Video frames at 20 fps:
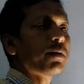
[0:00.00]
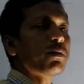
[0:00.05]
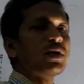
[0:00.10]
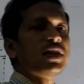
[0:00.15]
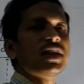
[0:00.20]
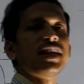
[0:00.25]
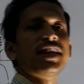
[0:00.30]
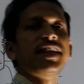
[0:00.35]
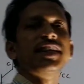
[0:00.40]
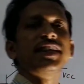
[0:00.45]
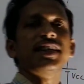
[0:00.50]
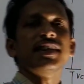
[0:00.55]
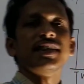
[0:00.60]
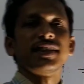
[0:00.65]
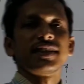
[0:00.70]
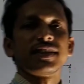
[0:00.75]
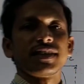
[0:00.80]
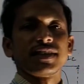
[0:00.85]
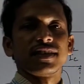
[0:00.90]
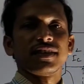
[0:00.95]
as a linear.
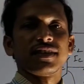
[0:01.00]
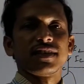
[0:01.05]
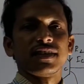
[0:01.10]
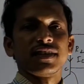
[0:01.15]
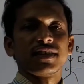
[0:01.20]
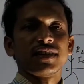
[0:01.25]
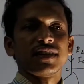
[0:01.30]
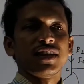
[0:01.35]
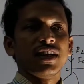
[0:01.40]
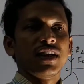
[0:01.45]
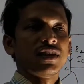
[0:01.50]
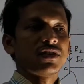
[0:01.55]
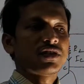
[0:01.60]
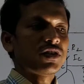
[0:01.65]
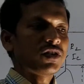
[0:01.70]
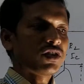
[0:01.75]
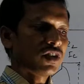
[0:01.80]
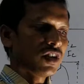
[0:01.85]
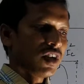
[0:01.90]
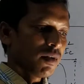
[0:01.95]
So,
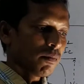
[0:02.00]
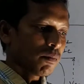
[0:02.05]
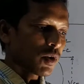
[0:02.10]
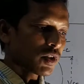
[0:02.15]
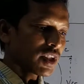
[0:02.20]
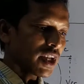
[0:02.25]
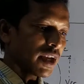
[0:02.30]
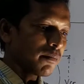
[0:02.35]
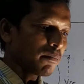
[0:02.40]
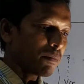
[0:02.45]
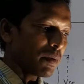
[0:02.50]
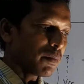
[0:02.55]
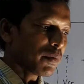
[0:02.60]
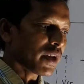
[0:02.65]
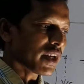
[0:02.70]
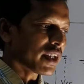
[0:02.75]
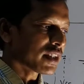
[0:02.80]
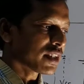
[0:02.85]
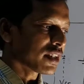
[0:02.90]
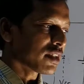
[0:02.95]
for the
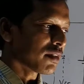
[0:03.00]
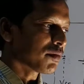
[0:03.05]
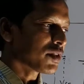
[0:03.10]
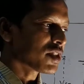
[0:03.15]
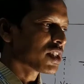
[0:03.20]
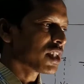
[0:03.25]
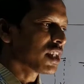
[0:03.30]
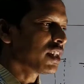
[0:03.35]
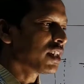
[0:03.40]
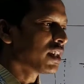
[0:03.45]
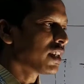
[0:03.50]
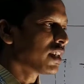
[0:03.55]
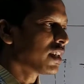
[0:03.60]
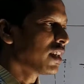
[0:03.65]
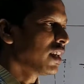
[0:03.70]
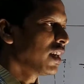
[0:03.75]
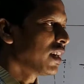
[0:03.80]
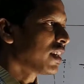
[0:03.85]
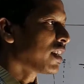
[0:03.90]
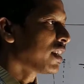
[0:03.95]
amplification of a signal,
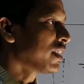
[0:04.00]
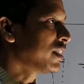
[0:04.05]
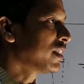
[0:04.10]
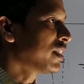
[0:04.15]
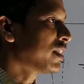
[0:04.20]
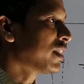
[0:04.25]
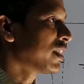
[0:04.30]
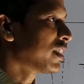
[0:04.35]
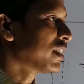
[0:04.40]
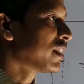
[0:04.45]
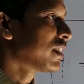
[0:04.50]
transistor